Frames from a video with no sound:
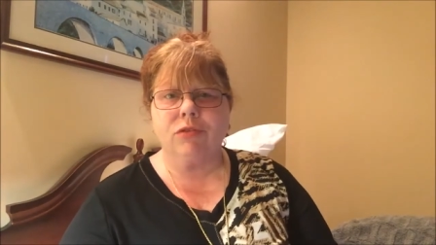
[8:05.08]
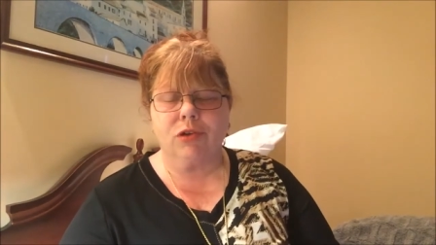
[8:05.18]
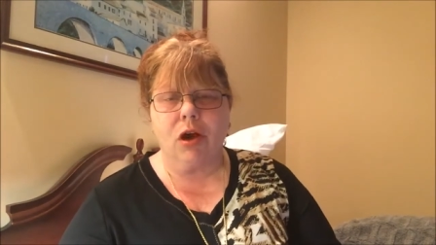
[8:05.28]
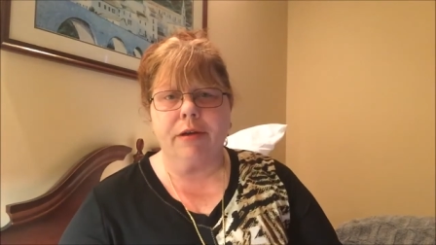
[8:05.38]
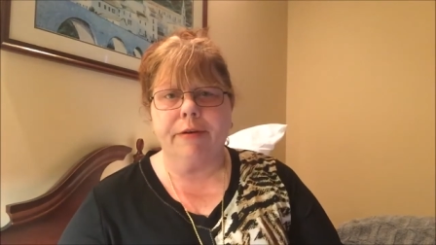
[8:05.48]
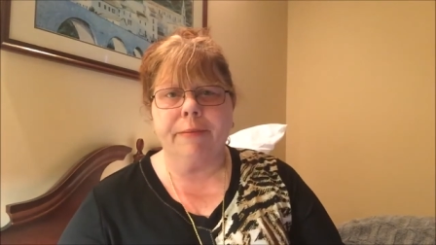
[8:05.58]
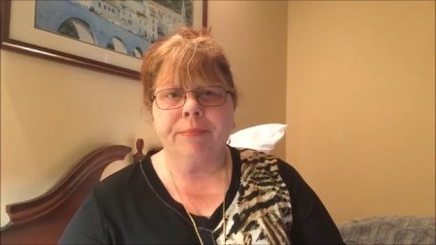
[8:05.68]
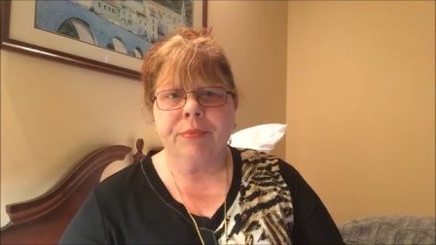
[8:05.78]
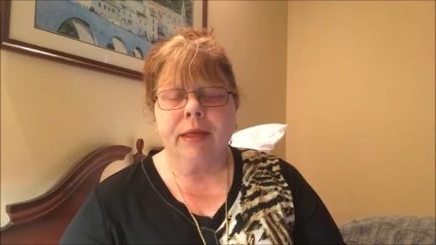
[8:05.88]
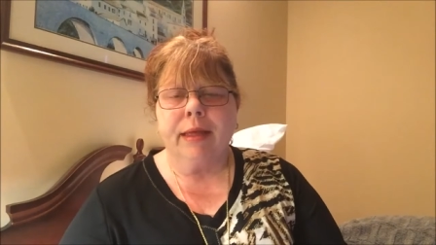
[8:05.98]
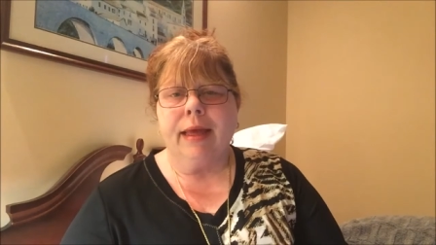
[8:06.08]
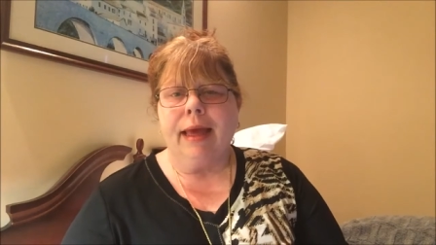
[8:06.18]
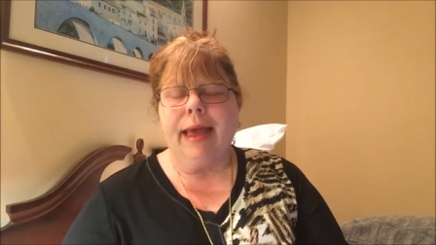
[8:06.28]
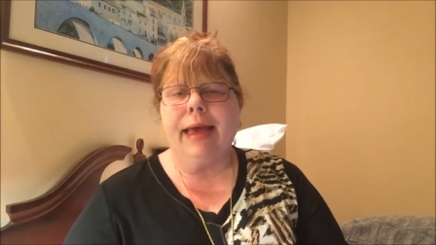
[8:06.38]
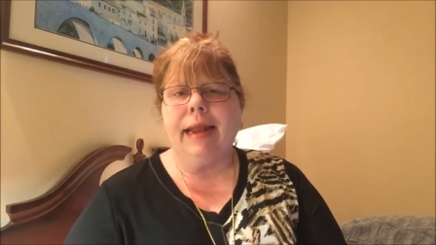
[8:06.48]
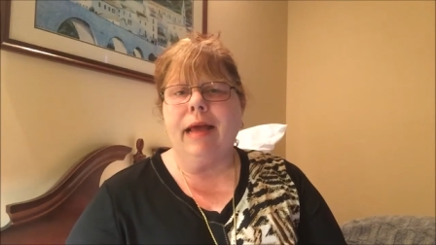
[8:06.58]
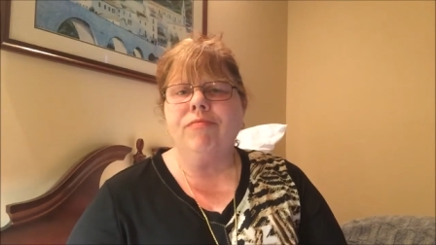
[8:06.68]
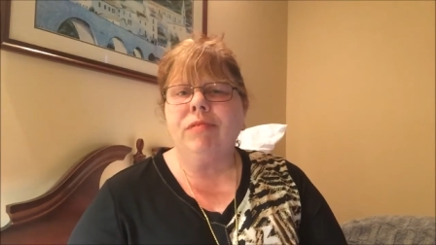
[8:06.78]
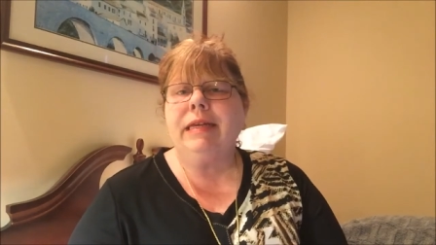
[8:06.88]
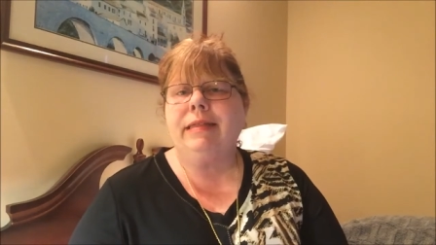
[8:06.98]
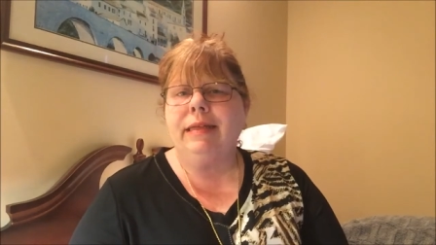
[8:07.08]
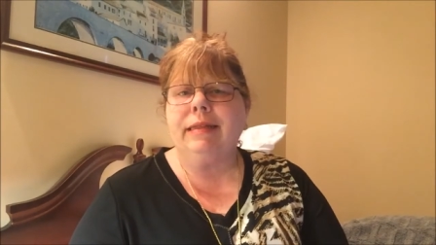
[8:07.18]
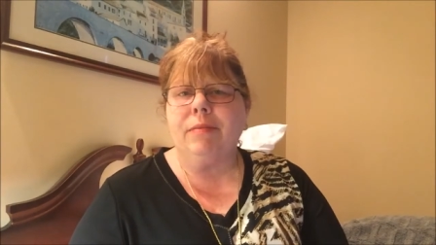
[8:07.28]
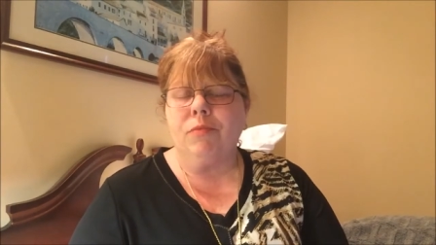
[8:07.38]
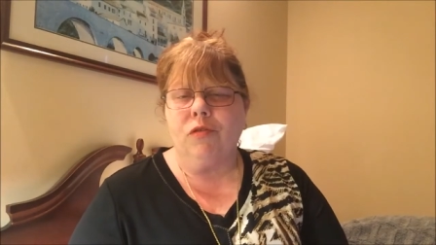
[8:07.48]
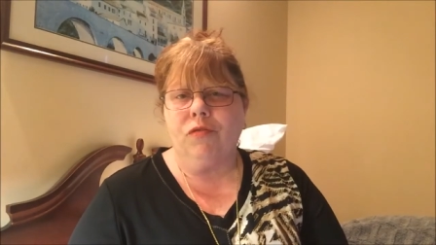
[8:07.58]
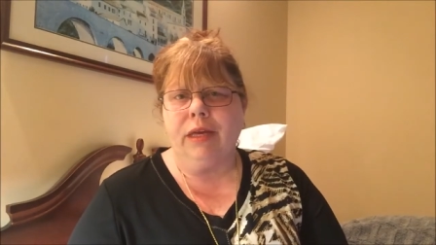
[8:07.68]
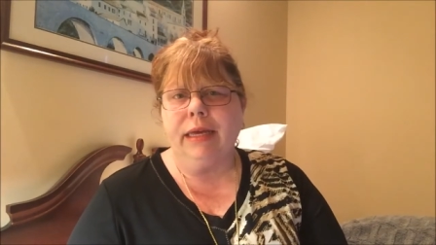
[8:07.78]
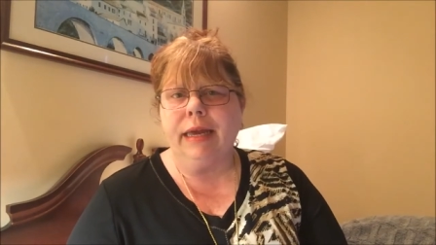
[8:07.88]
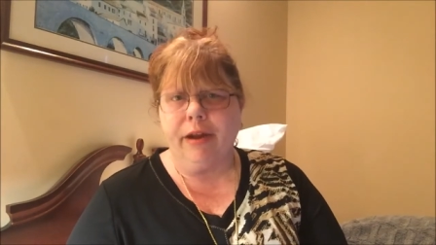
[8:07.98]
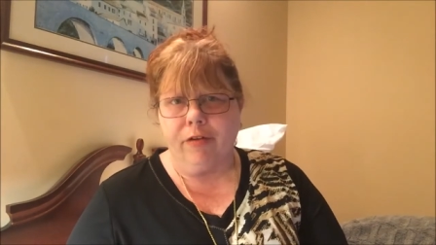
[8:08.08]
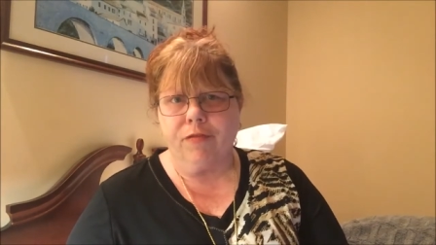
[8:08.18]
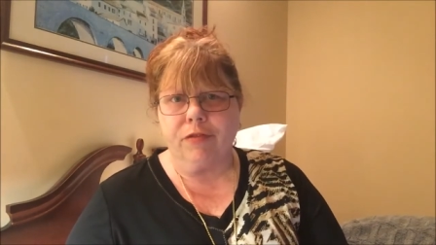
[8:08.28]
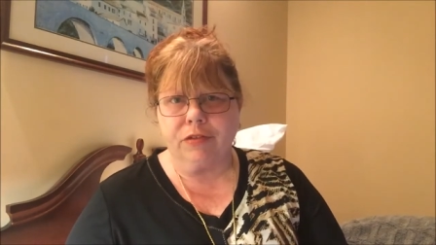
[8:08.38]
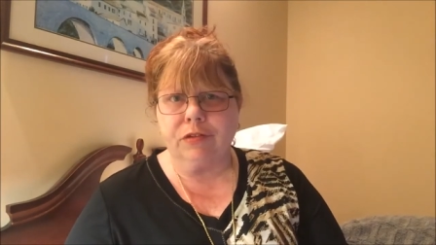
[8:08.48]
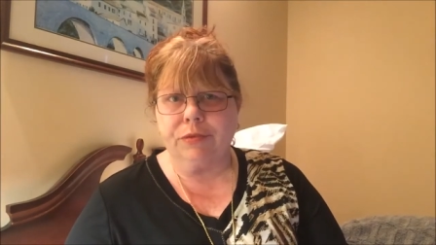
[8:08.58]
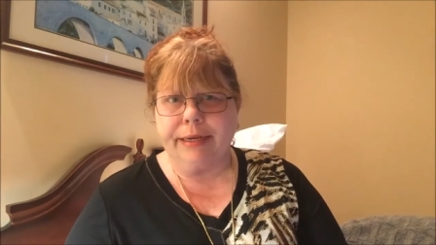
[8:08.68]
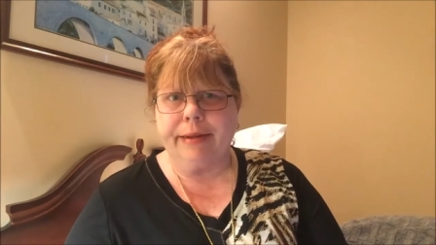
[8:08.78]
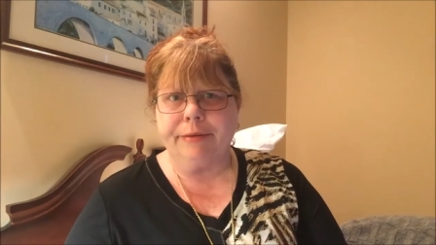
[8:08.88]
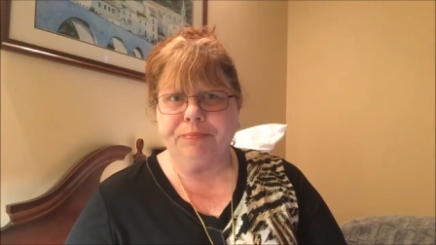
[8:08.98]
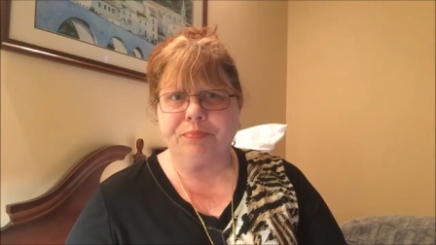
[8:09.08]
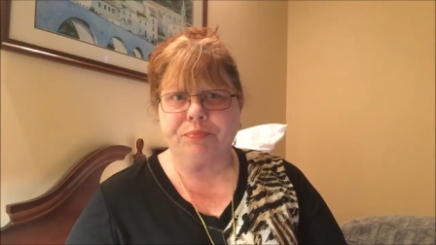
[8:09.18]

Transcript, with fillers: her daughter. And I really think that Murphy cared for Serena.